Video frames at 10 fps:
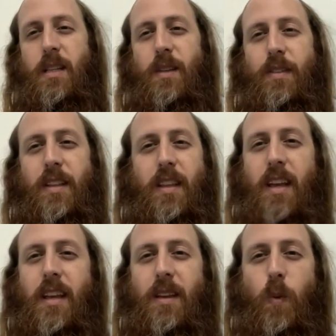end of the
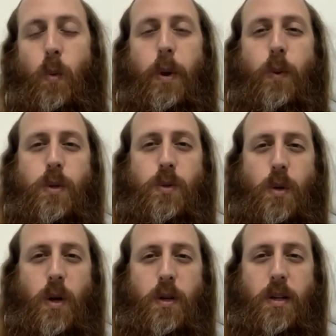day, we were
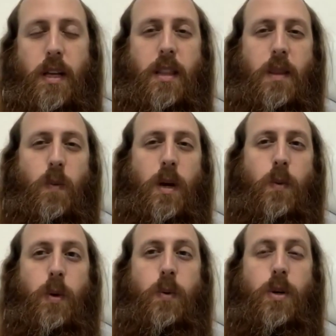wrong. And the one
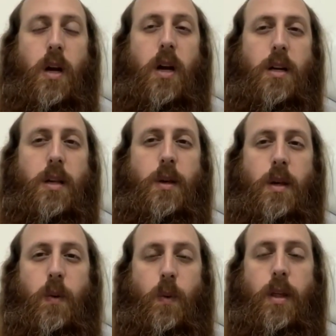we were
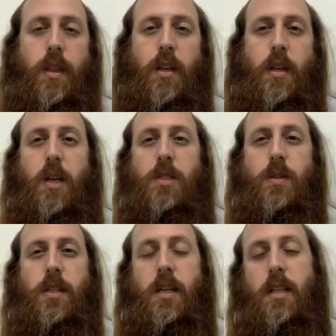arguing with and
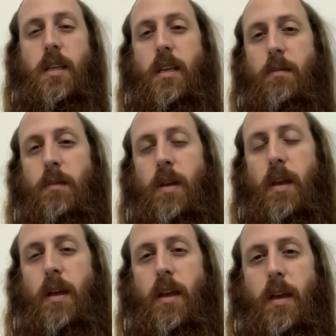contradicting him,
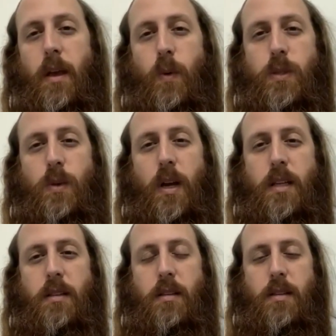he was
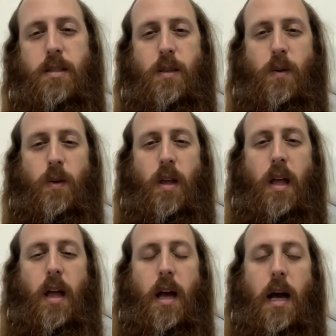right. So,
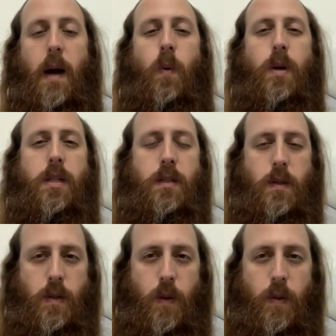how will you
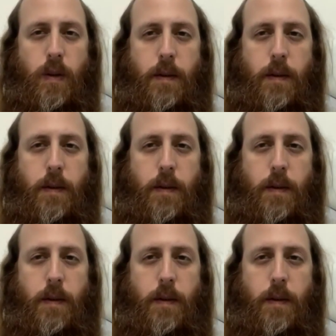know